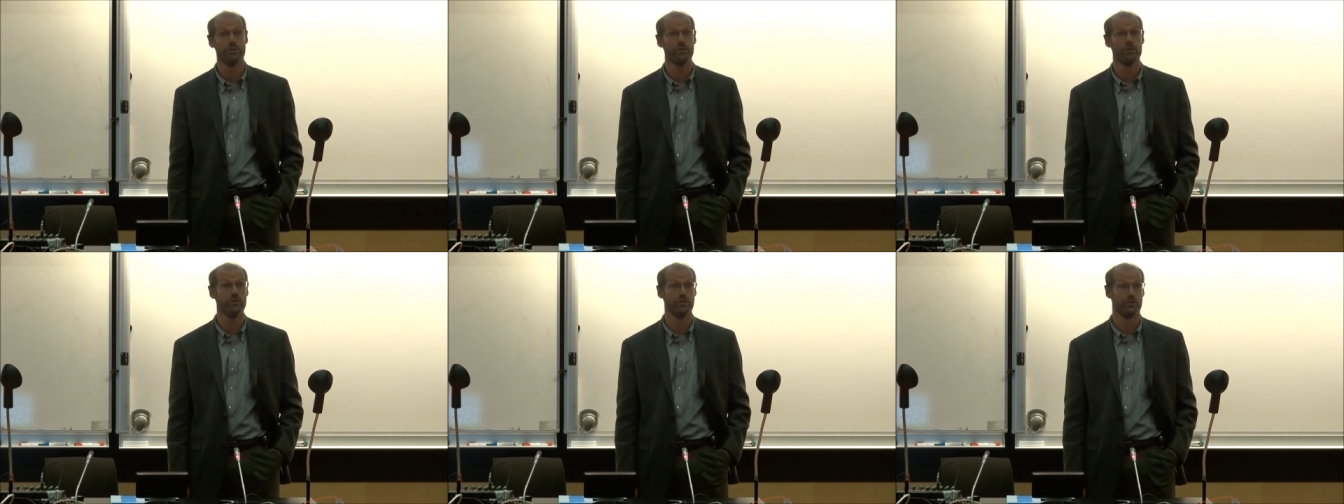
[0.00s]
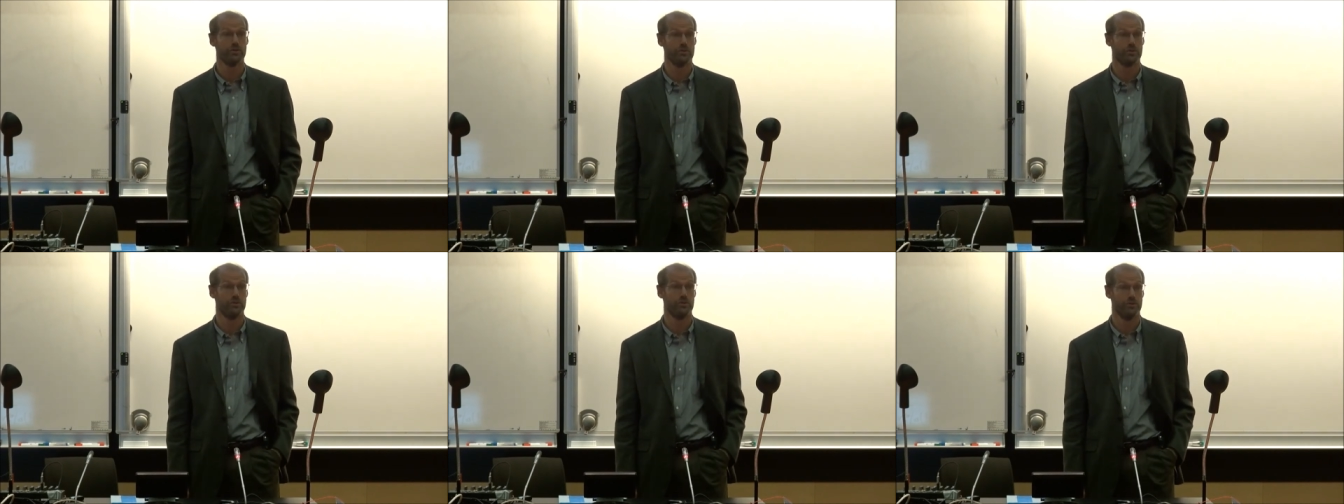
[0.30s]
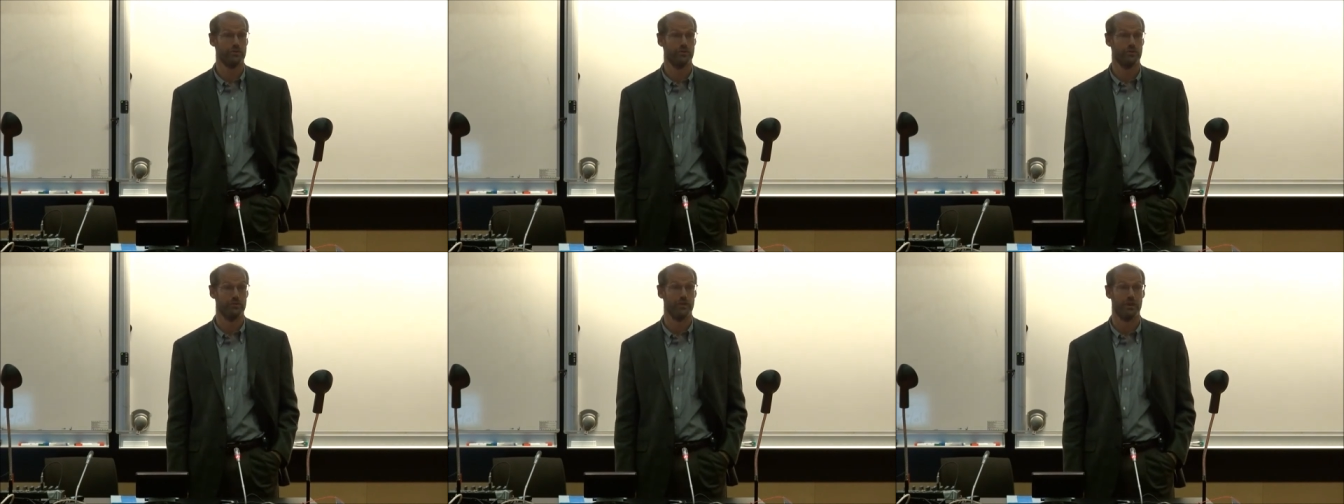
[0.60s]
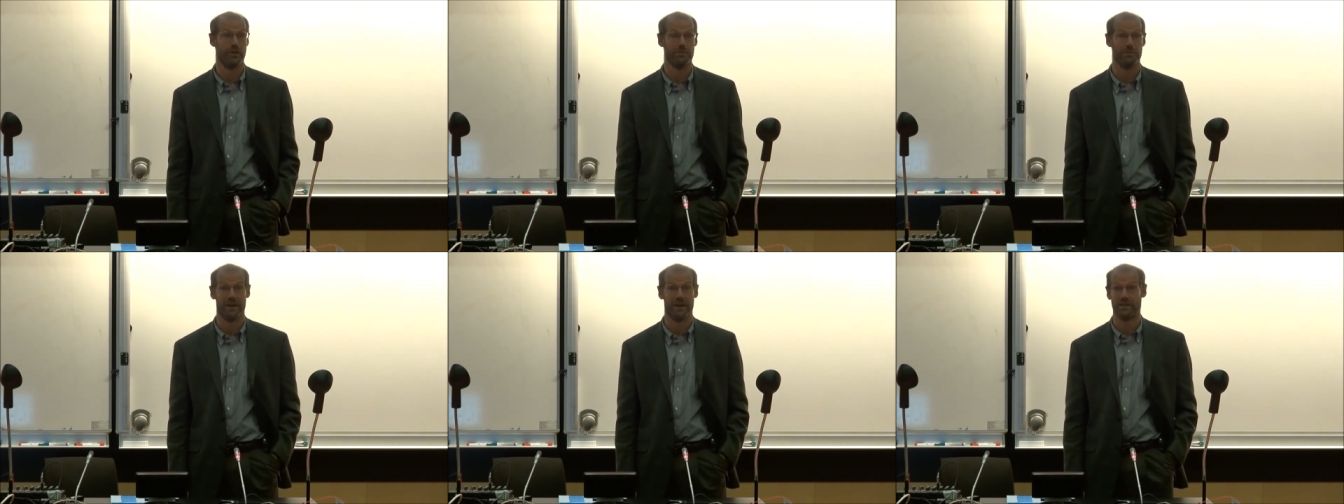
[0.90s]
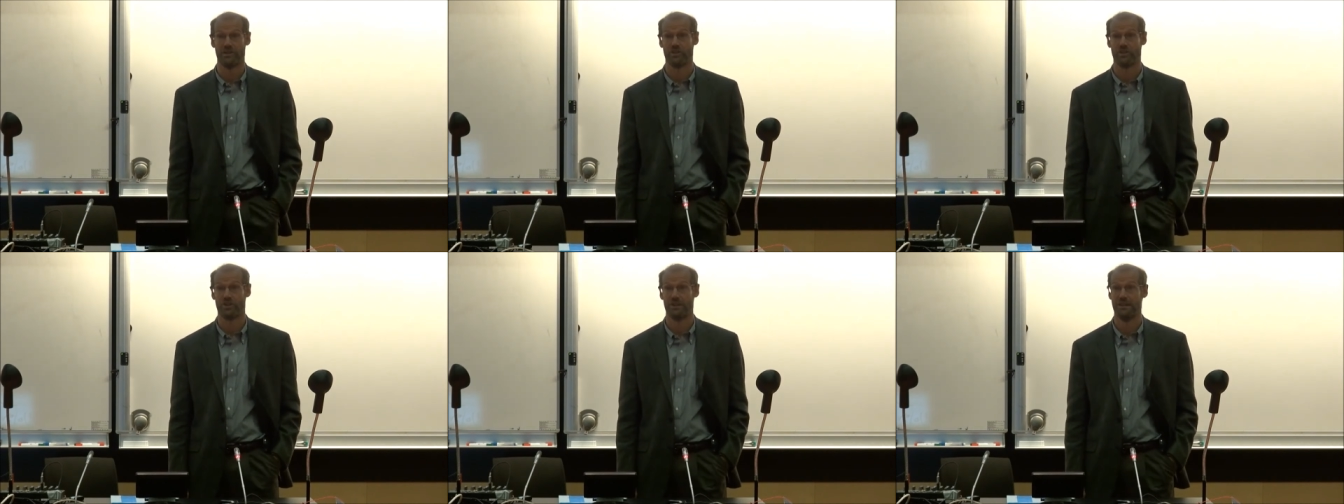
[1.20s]
produce very
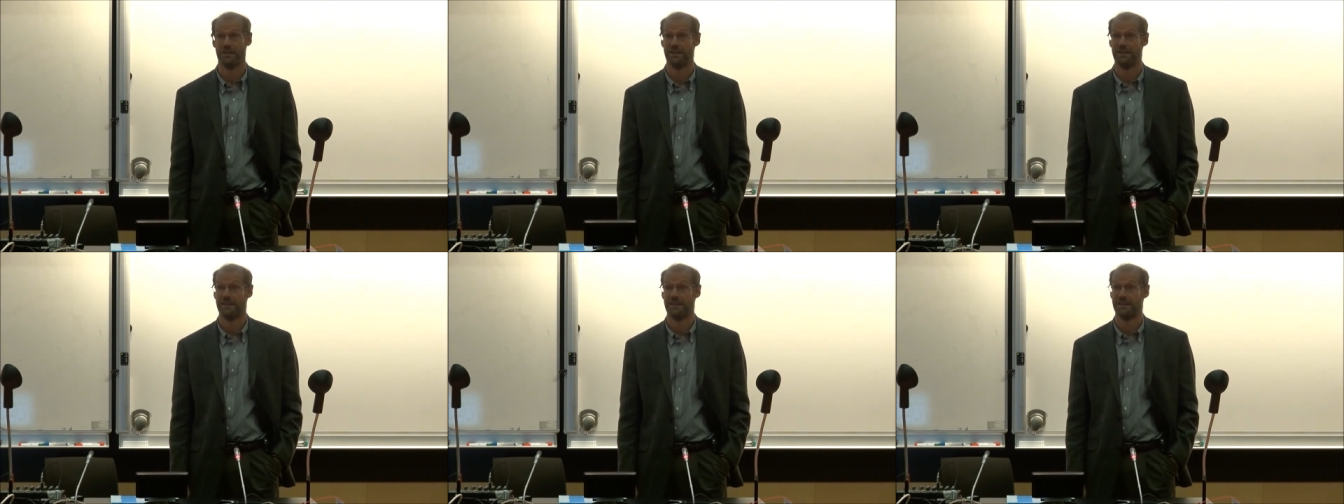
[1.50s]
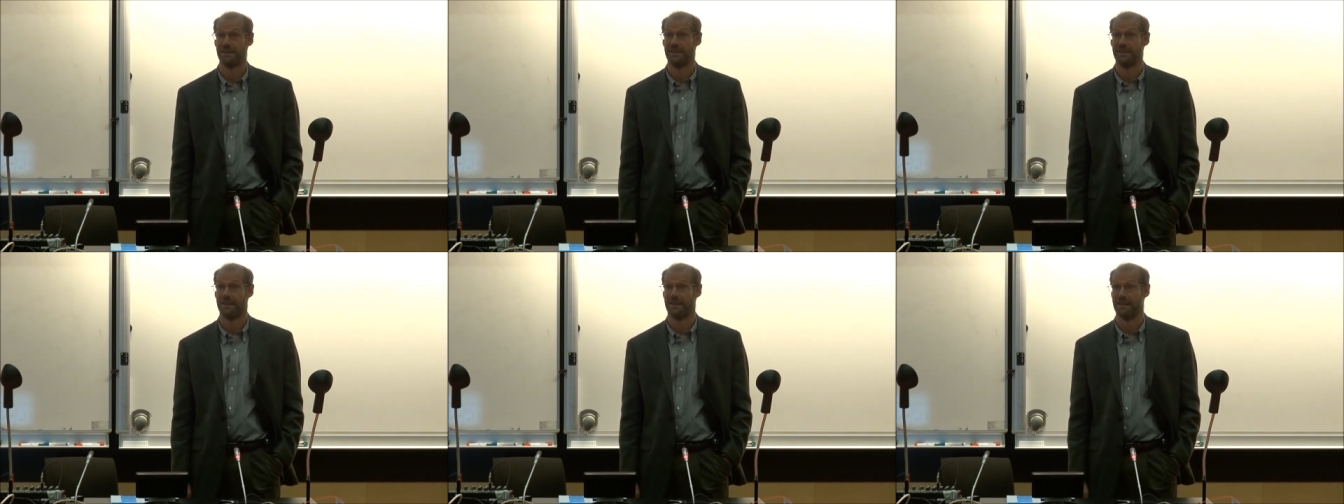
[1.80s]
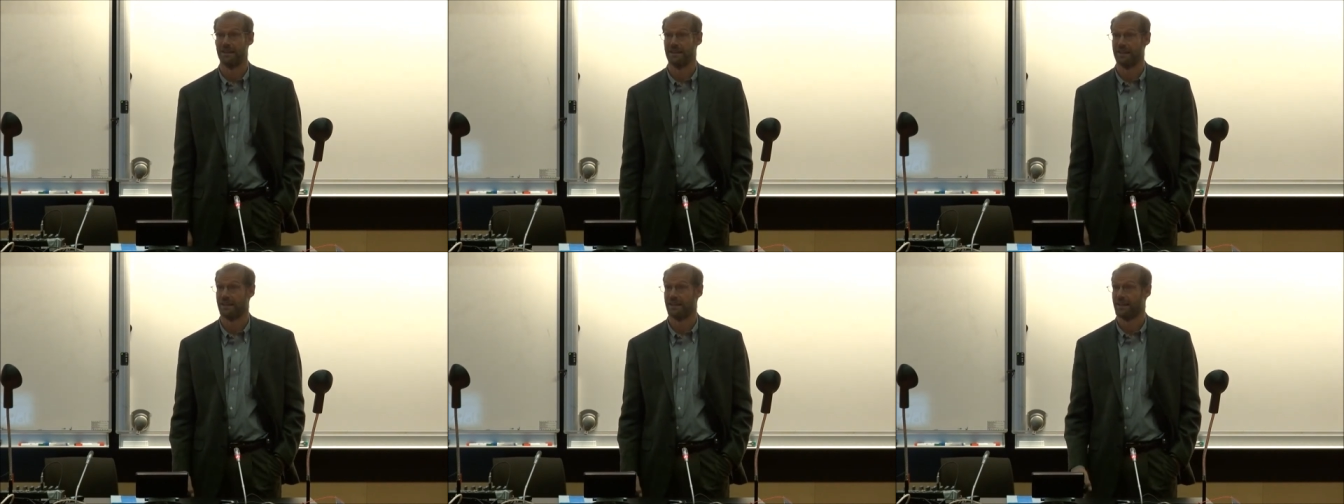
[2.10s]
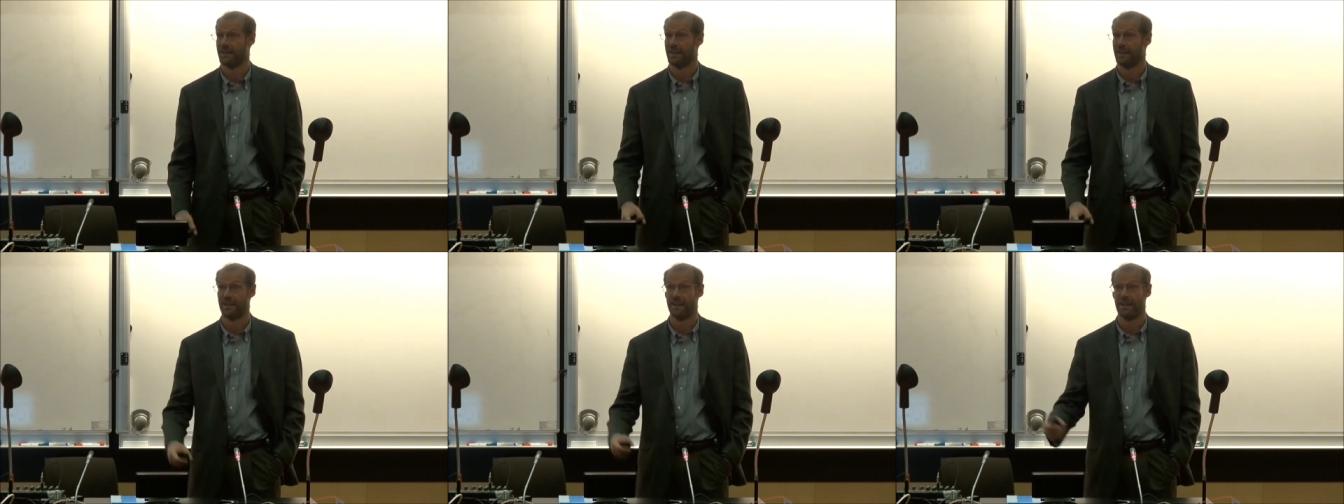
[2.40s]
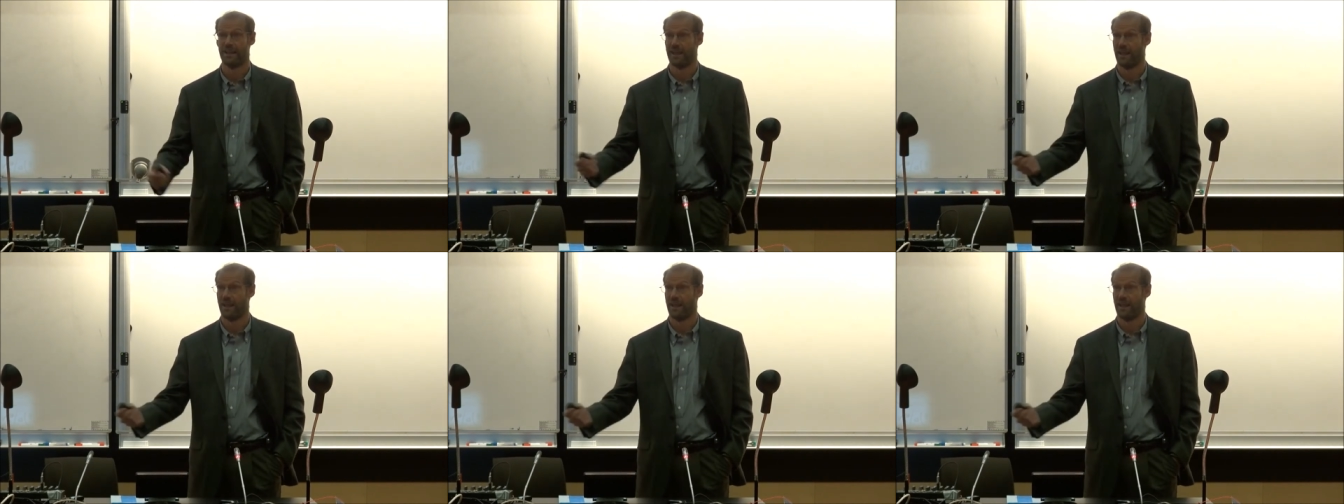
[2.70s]
much. Uh,